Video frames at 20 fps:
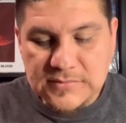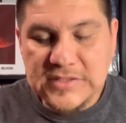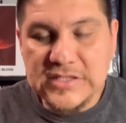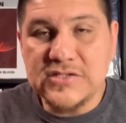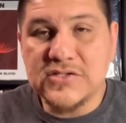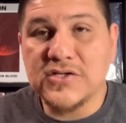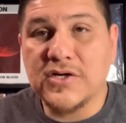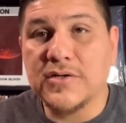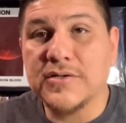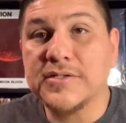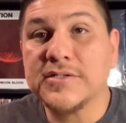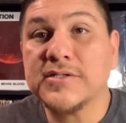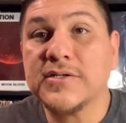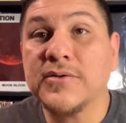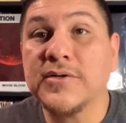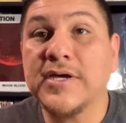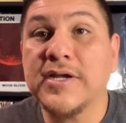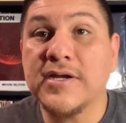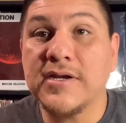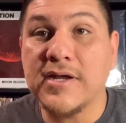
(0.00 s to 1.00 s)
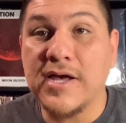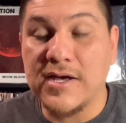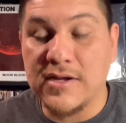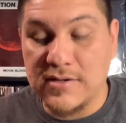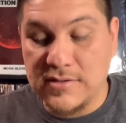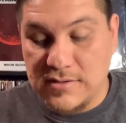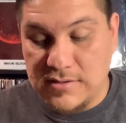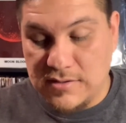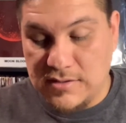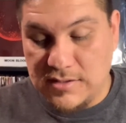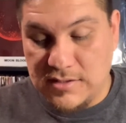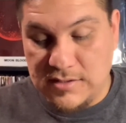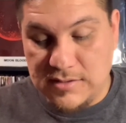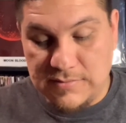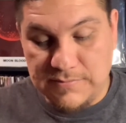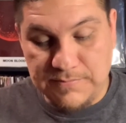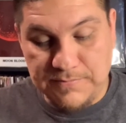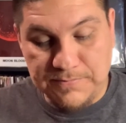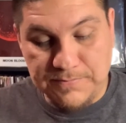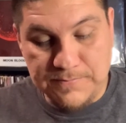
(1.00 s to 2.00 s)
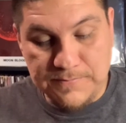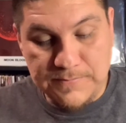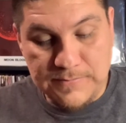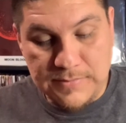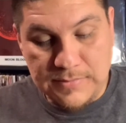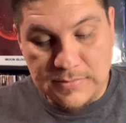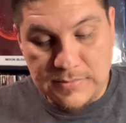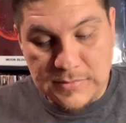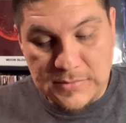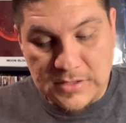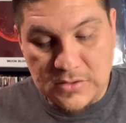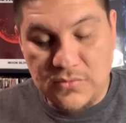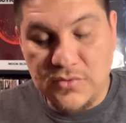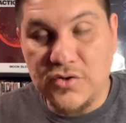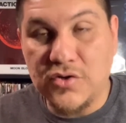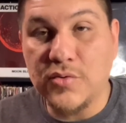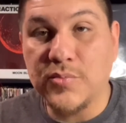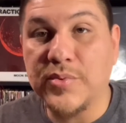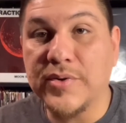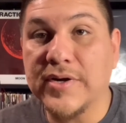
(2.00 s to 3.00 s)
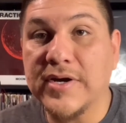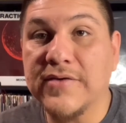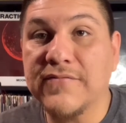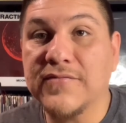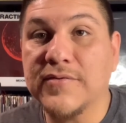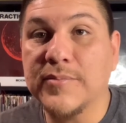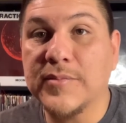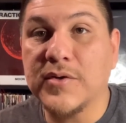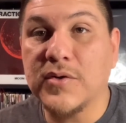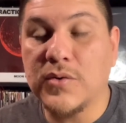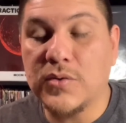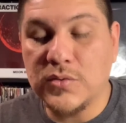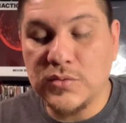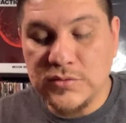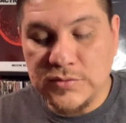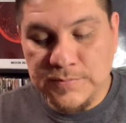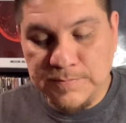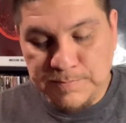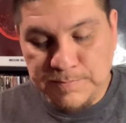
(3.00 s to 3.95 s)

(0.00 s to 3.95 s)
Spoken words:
So we're still getting out, recuperating from the cold.